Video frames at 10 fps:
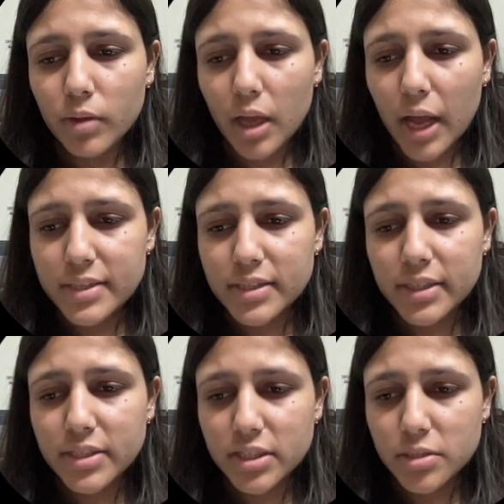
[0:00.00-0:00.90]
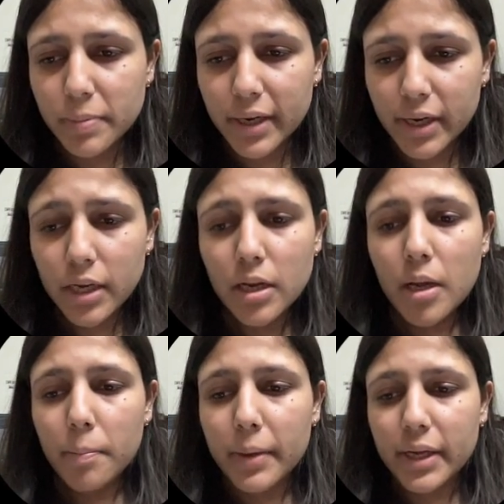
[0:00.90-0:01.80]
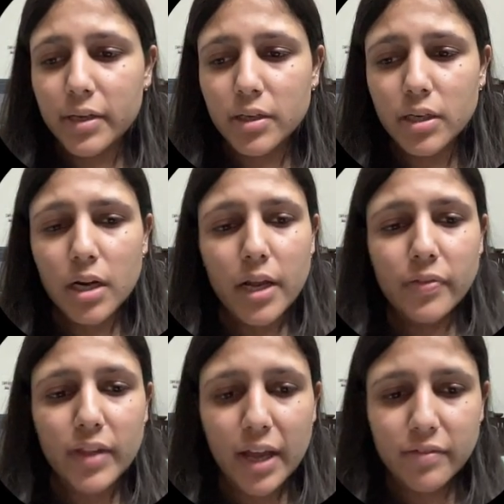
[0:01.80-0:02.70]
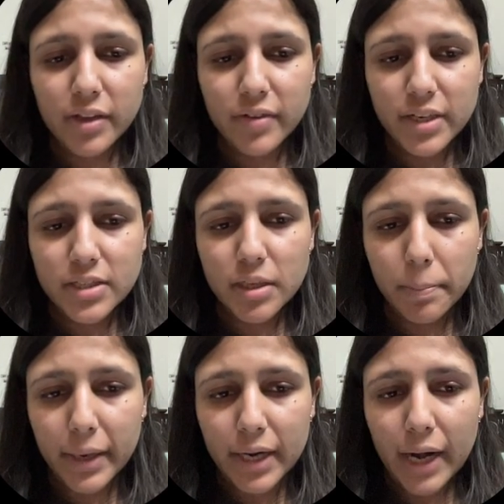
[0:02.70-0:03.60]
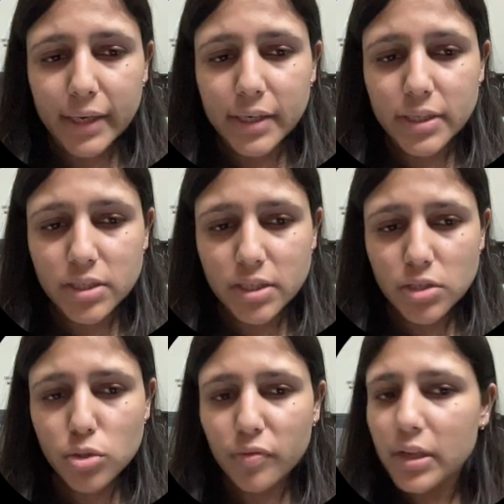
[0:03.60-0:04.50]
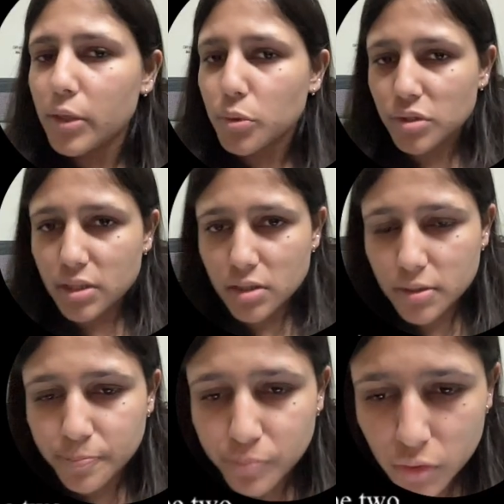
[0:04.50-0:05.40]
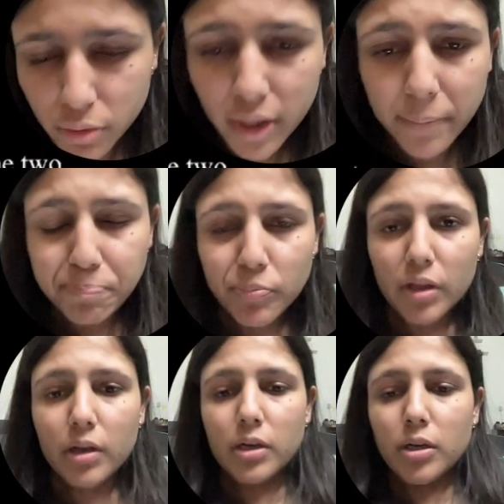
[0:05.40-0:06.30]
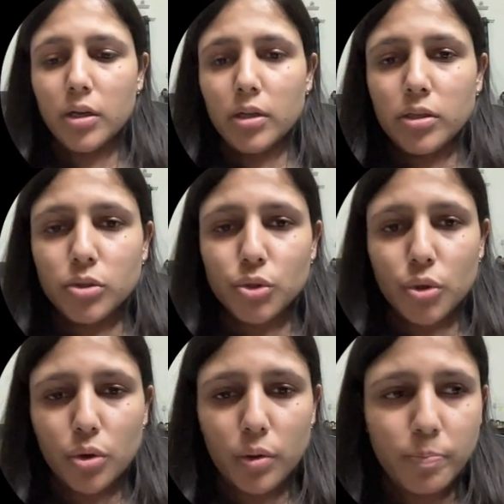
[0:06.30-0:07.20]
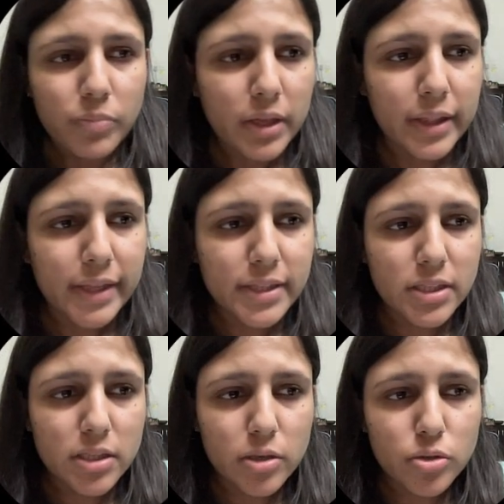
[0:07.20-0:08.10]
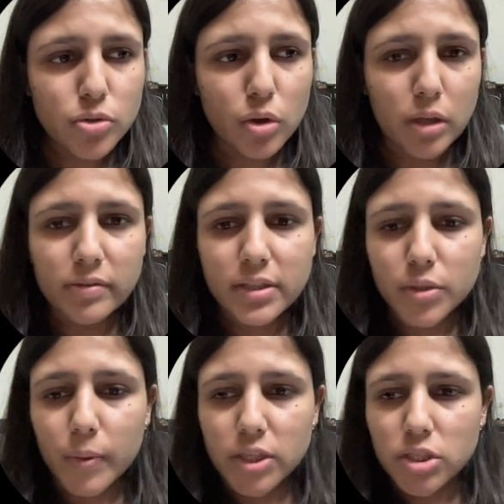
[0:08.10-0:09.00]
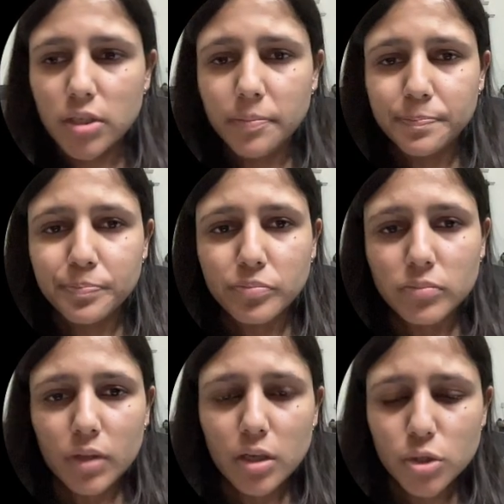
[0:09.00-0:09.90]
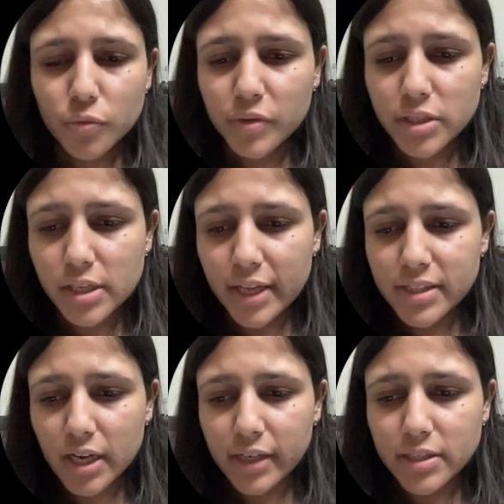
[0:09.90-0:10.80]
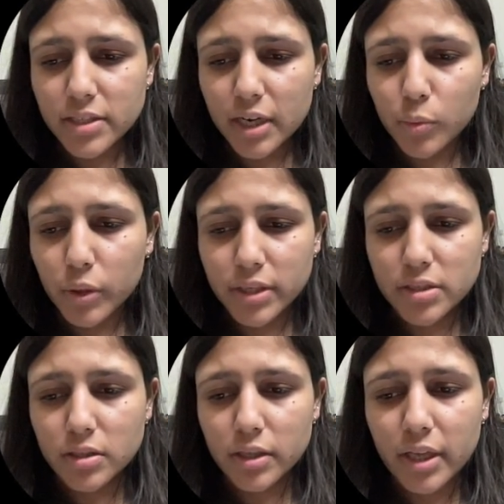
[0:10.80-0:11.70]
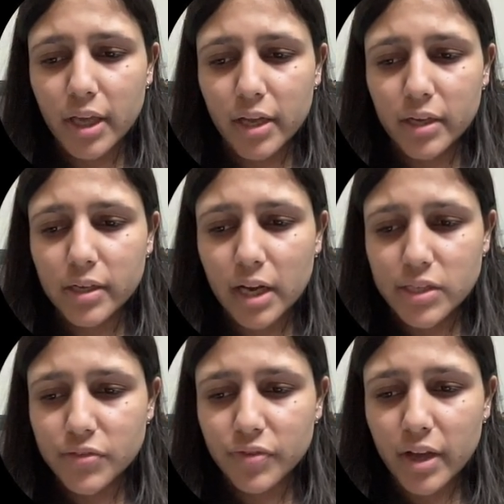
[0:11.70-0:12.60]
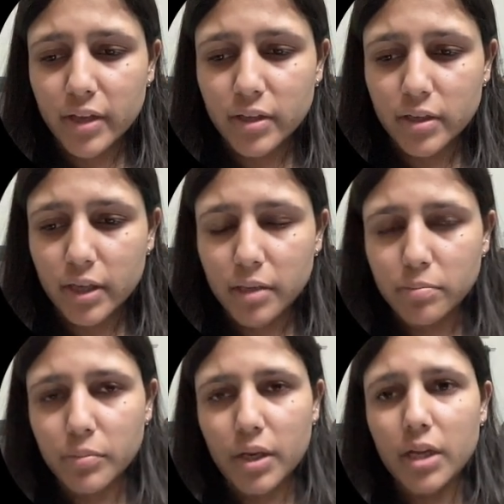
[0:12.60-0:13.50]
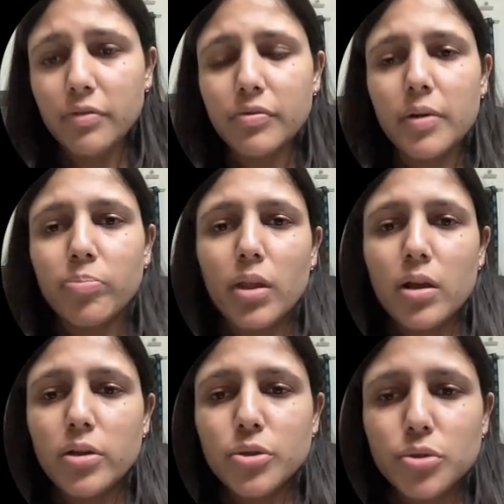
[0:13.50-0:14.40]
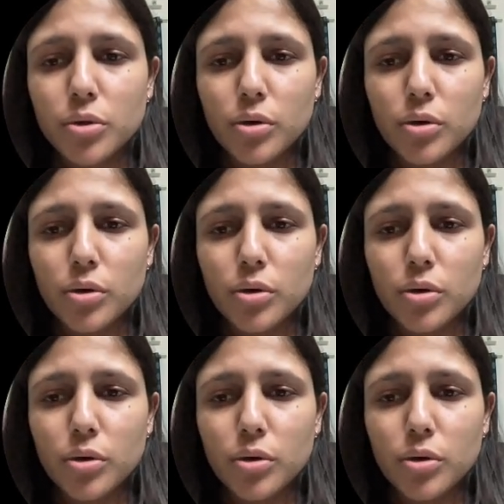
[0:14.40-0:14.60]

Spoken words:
as the distance metric, but here they have given us the Manhattan distance, so we'll use this. Okay, so let's solve this question. So first let's understand what is a KNN classifier in brief. So